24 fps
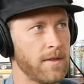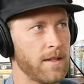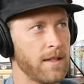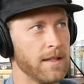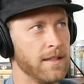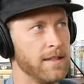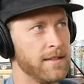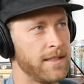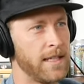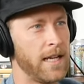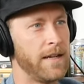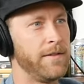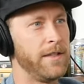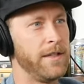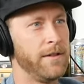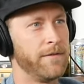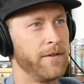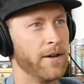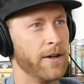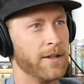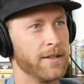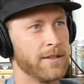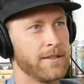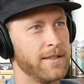Safety
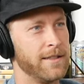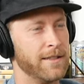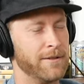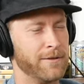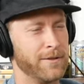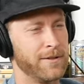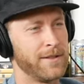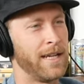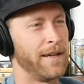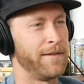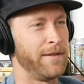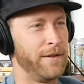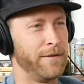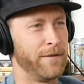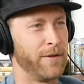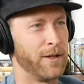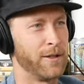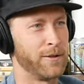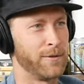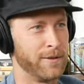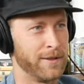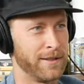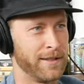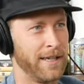First. And it was, Safety
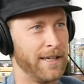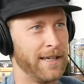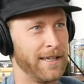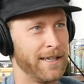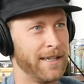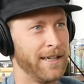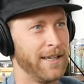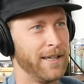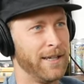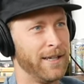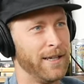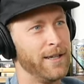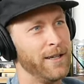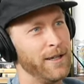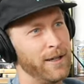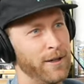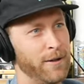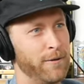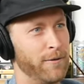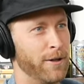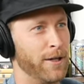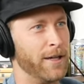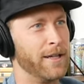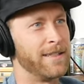First was like,
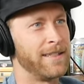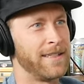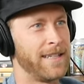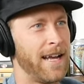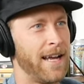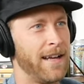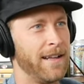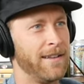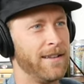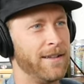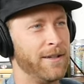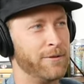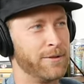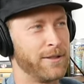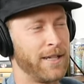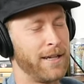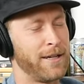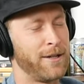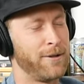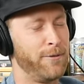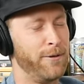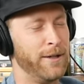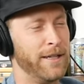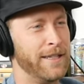we're just, it was
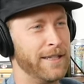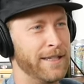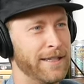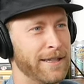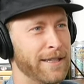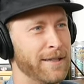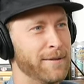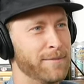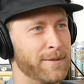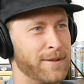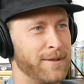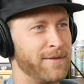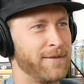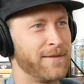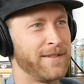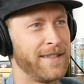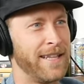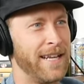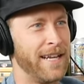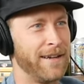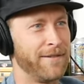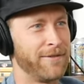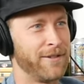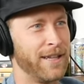like Quinn and them's
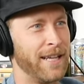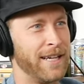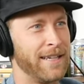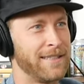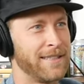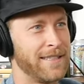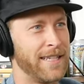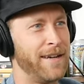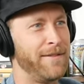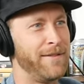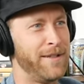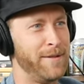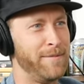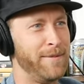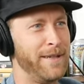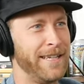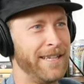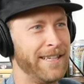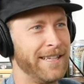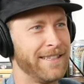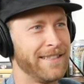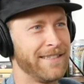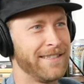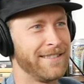thing for like safety
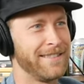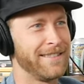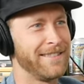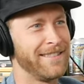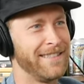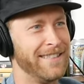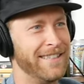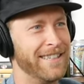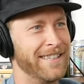meeting, you